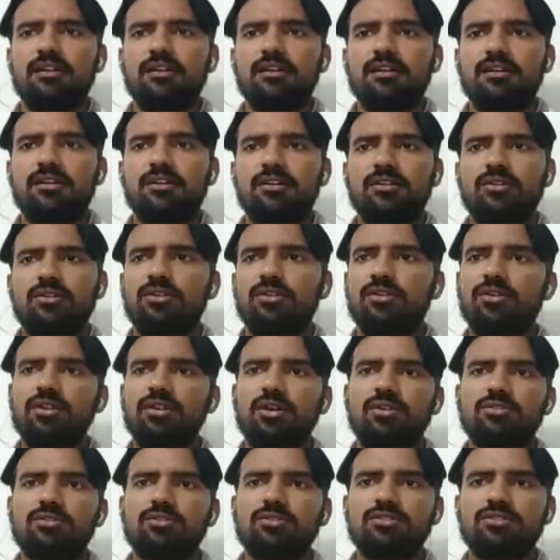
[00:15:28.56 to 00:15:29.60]
no
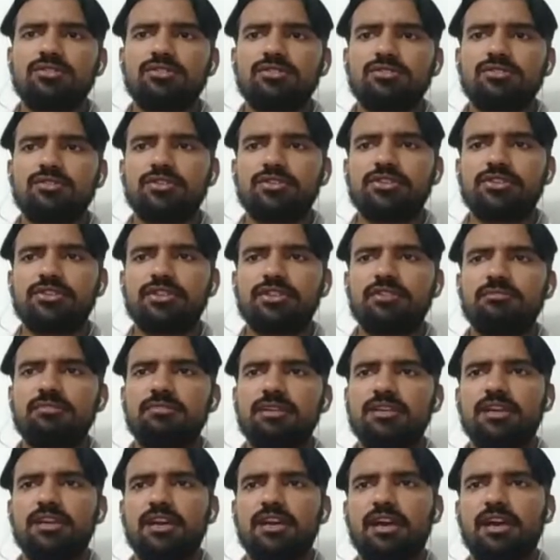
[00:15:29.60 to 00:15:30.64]
doubt social media
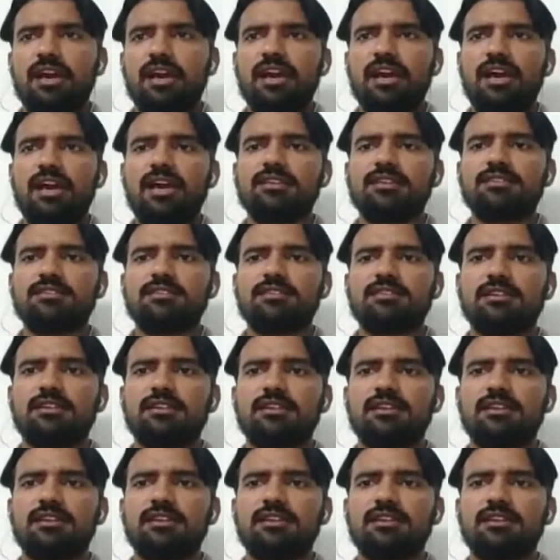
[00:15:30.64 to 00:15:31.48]
has a